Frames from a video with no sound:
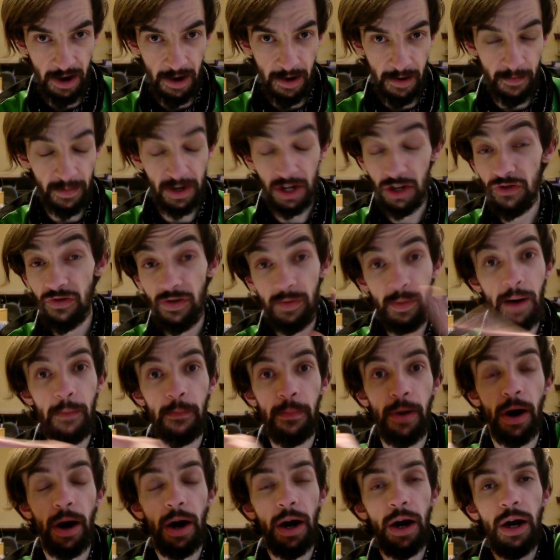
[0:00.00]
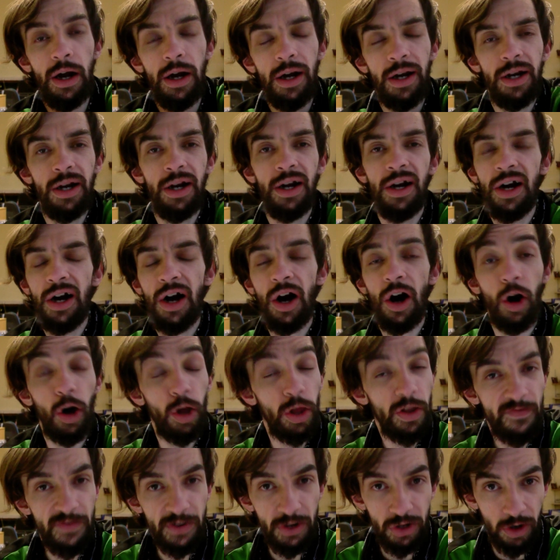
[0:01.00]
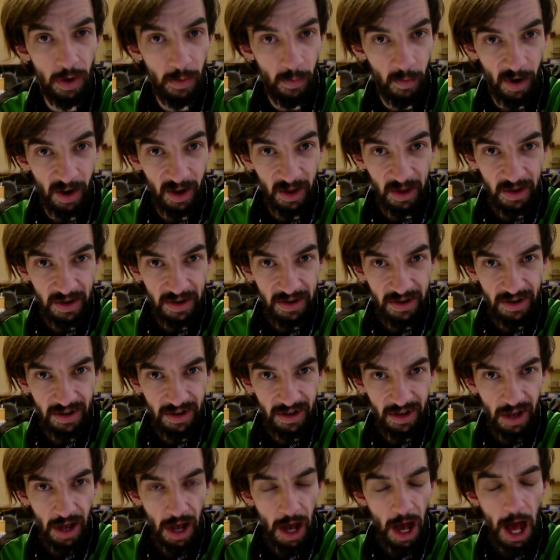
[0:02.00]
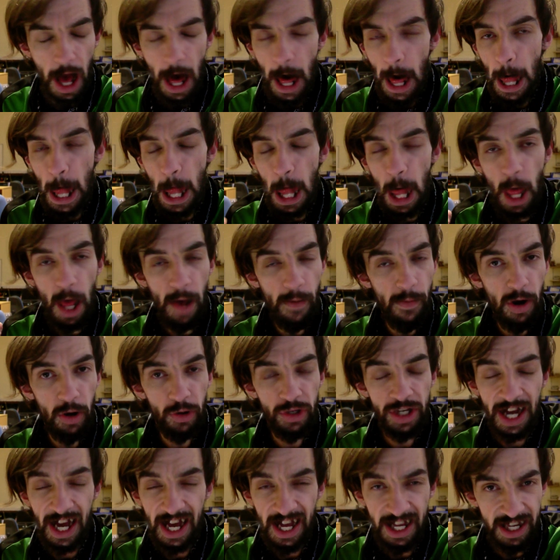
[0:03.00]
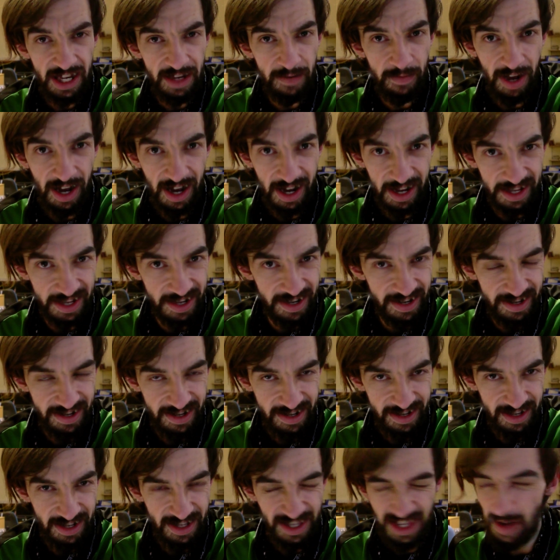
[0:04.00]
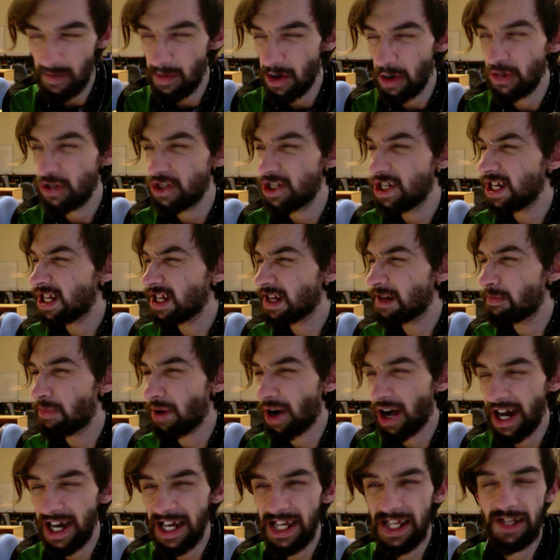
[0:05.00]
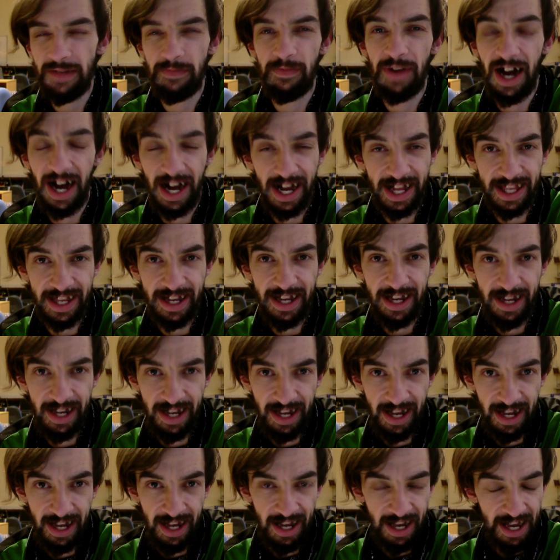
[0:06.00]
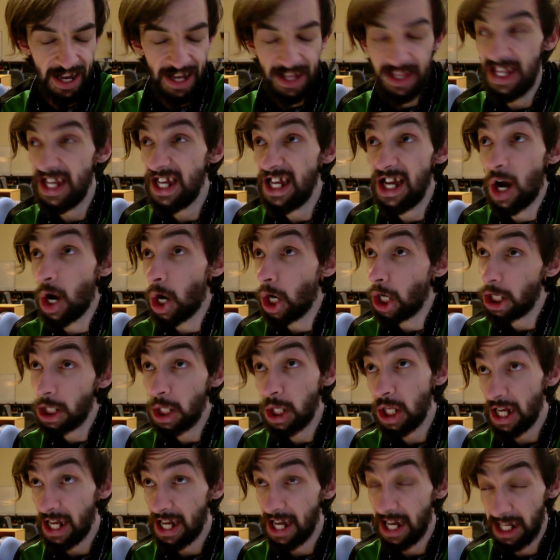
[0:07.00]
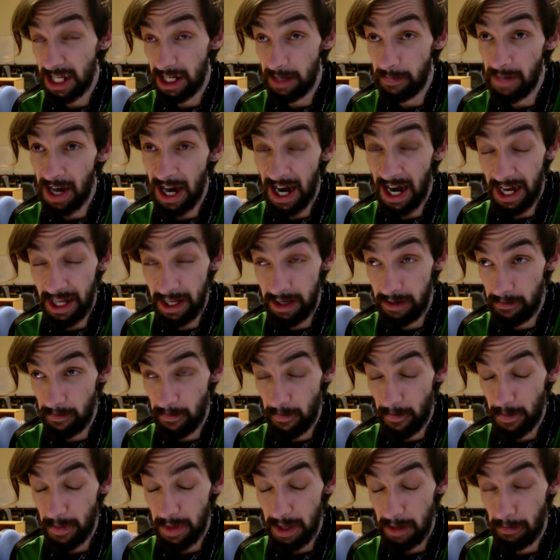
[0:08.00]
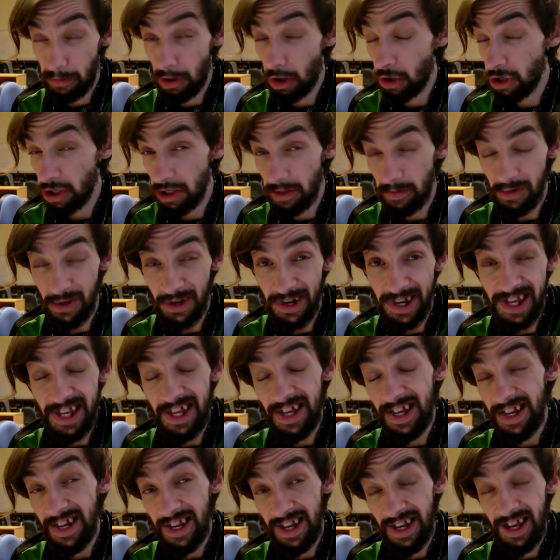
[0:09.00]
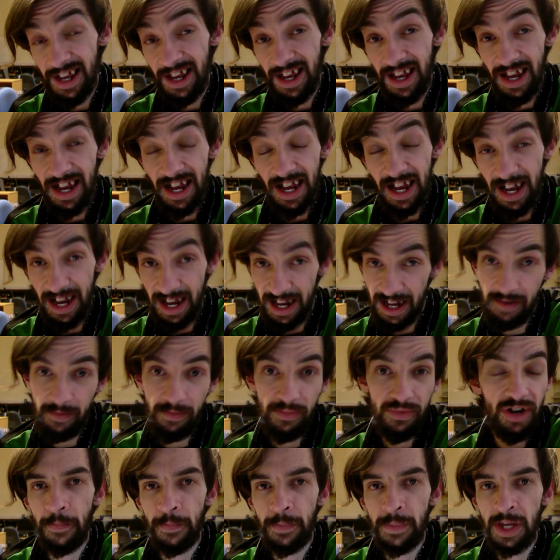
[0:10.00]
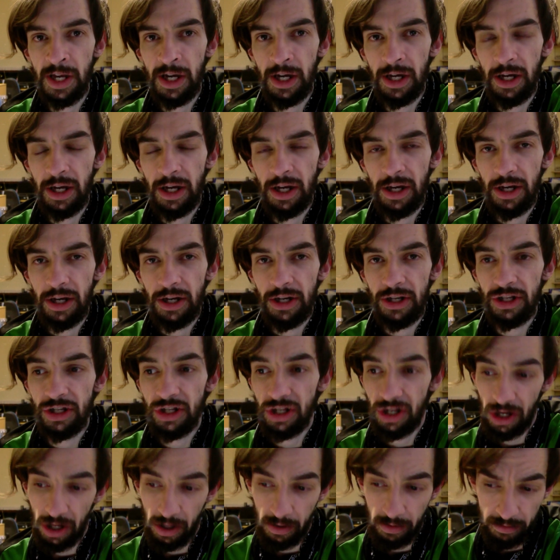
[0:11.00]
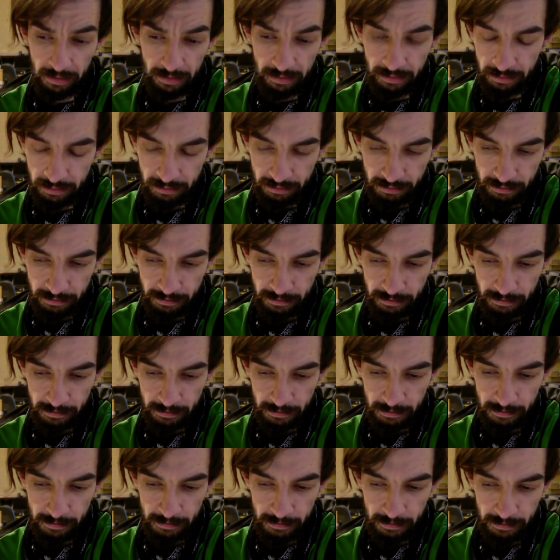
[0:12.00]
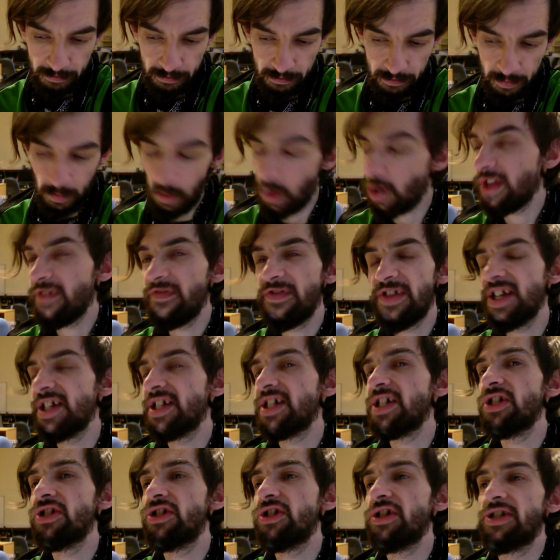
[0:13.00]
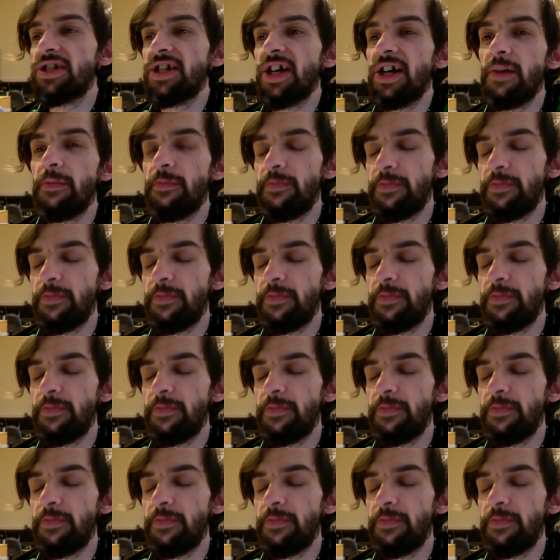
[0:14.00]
Because remember, Oliver Cromwell, the most hated man, the most despised man, the ugliest man, possibly, in British history. So, what if this is just an